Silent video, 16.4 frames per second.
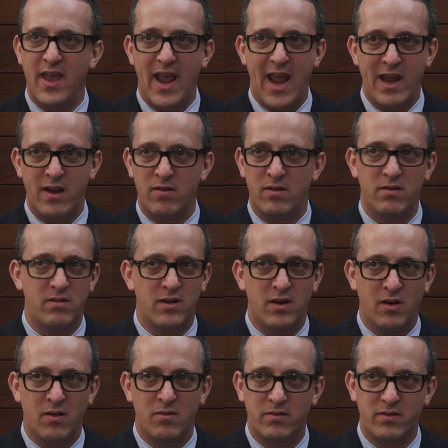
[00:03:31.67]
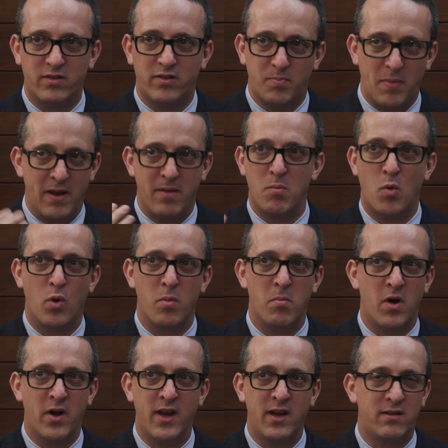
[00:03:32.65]
and, spend more
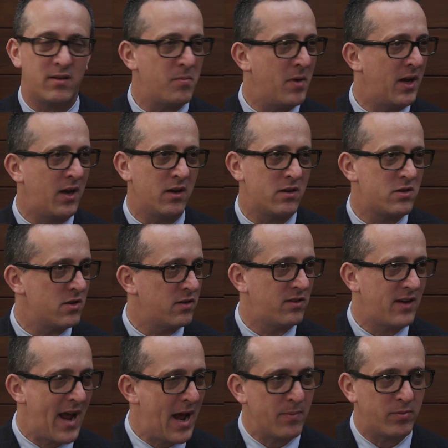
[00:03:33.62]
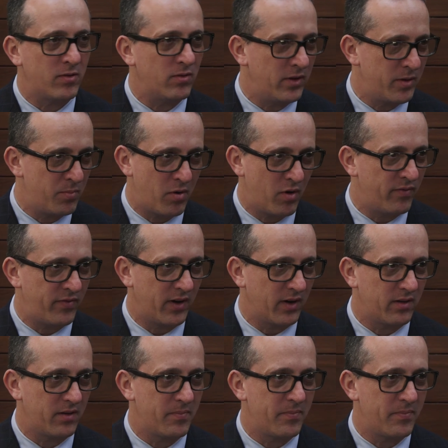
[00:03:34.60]
money to make it just absolutely perfect.